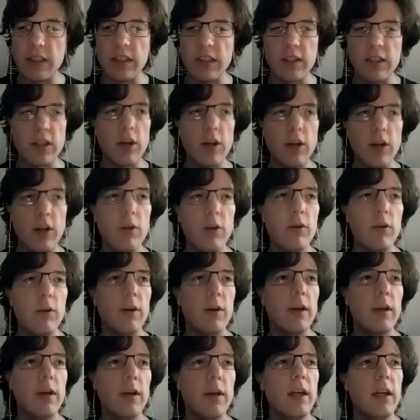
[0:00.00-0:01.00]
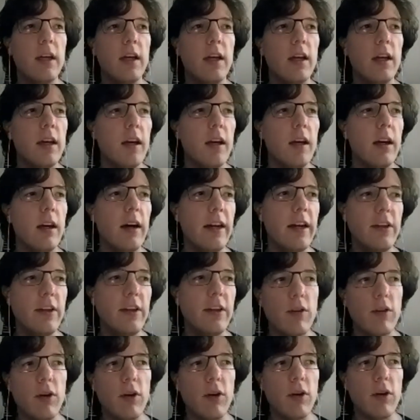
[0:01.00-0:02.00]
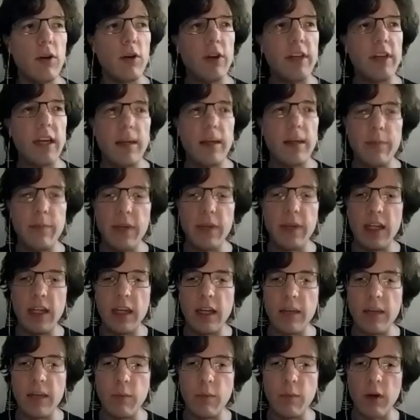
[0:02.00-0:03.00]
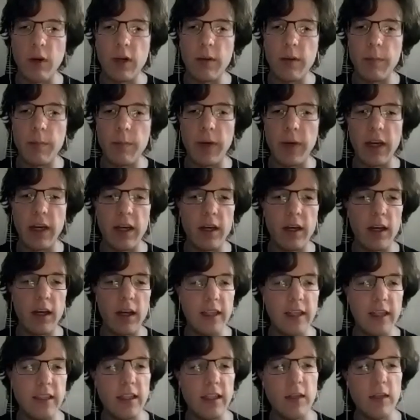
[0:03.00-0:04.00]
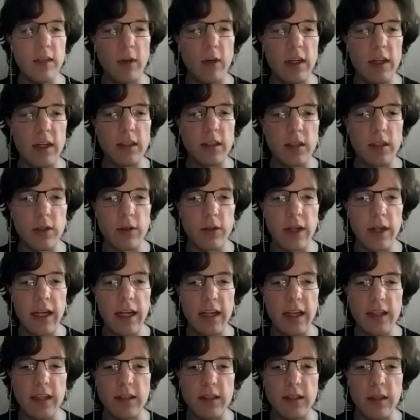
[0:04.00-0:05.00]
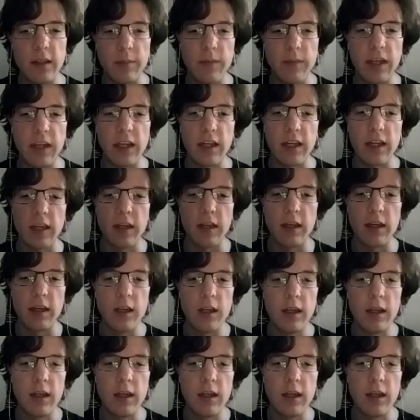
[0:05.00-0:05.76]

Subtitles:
So I don't hold that opinion anymore, but I did want to create something